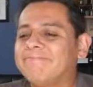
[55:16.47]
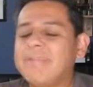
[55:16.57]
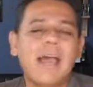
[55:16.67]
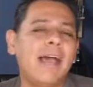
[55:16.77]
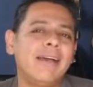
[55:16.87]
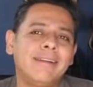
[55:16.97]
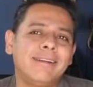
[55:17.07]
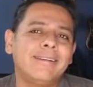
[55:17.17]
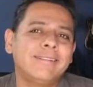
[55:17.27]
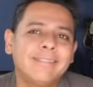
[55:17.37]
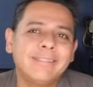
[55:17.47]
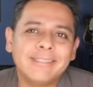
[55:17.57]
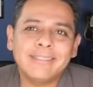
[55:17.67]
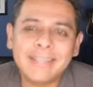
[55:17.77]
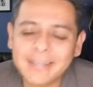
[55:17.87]

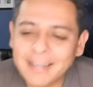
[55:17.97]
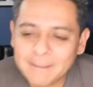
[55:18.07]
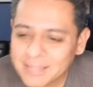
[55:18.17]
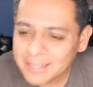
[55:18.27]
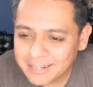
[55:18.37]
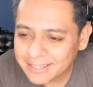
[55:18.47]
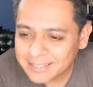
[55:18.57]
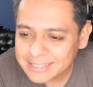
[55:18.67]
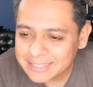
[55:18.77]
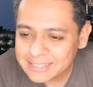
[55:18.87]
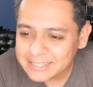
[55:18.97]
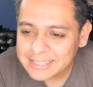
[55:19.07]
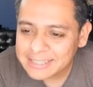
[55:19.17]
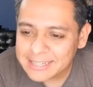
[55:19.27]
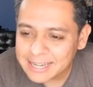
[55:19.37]
no. There. I mean, this
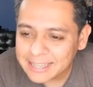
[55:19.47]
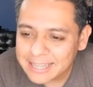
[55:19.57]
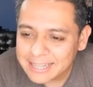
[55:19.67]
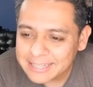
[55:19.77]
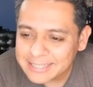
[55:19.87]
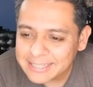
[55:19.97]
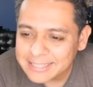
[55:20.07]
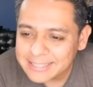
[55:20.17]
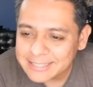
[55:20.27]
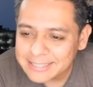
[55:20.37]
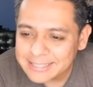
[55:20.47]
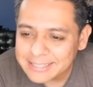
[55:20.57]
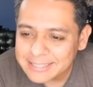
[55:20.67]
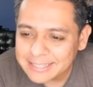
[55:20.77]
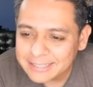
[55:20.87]
is nothing. This
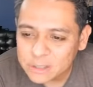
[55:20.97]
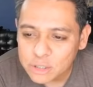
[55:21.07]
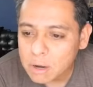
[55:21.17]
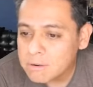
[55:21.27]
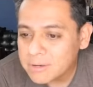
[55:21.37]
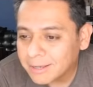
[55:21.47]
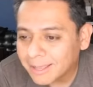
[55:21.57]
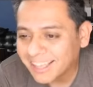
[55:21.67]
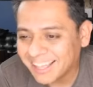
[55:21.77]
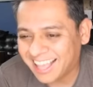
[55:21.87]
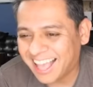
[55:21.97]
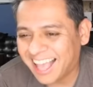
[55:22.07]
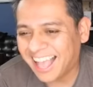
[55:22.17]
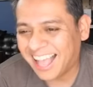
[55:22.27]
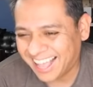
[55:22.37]
is a joke.
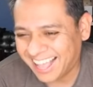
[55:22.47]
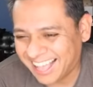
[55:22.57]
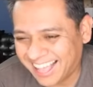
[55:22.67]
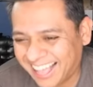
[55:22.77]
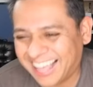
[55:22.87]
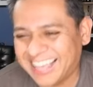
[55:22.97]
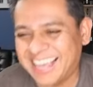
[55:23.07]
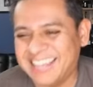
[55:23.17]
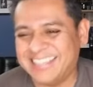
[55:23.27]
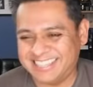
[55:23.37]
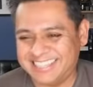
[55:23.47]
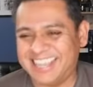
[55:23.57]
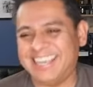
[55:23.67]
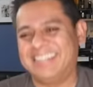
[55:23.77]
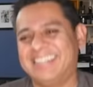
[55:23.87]
I hate to
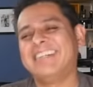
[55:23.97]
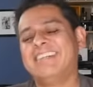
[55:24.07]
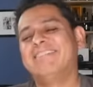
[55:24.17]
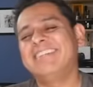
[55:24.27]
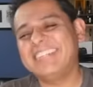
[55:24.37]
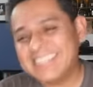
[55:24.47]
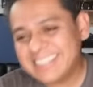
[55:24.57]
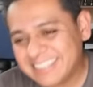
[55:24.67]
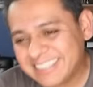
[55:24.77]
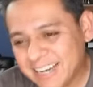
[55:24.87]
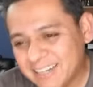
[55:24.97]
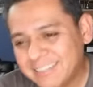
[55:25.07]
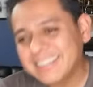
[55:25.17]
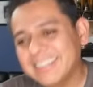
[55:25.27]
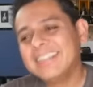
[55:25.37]
say it, but it is a
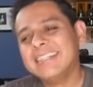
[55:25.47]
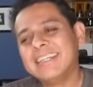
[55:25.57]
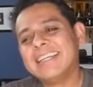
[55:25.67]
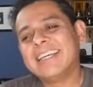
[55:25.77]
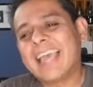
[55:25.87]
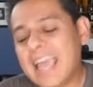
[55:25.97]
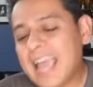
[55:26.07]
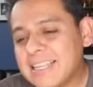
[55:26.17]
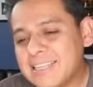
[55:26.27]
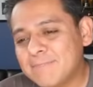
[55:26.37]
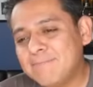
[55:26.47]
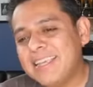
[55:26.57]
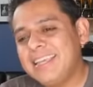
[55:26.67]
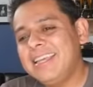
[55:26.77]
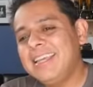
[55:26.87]
joke. It has to
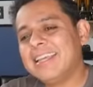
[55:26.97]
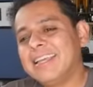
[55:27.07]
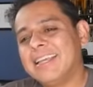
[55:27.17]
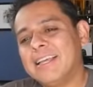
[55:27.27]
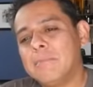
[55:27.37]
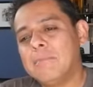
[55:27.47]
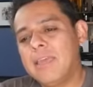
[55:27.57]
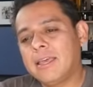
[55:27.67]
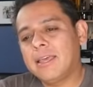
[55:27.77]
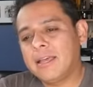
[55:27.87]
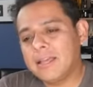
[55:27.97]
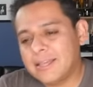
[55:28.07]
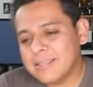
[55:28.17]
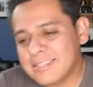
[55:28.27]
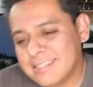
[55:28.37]
be
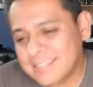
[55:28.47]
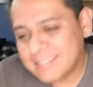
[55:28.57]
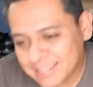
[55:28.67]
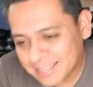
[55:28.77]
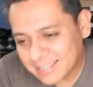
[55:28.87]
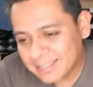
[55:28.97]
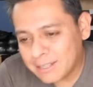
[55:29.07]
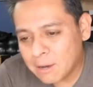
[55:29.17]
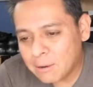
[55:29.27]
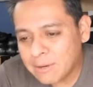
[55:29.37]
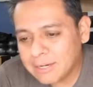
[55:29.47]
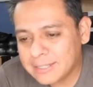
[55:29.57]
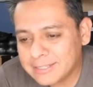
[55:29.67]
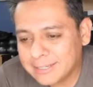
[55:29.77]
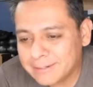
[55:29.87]
because no one
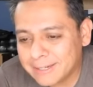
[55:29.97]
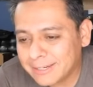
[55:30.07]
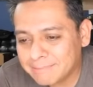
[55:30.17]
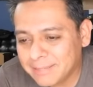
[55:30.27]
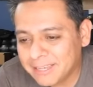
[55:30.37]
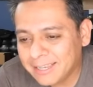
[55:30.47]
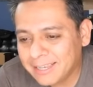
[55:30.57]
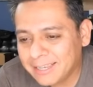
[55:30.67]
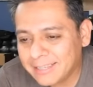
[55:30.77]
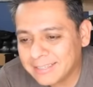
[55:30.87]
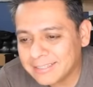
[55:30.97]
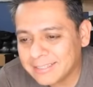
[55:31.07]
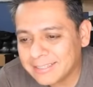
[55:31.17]
is going to be.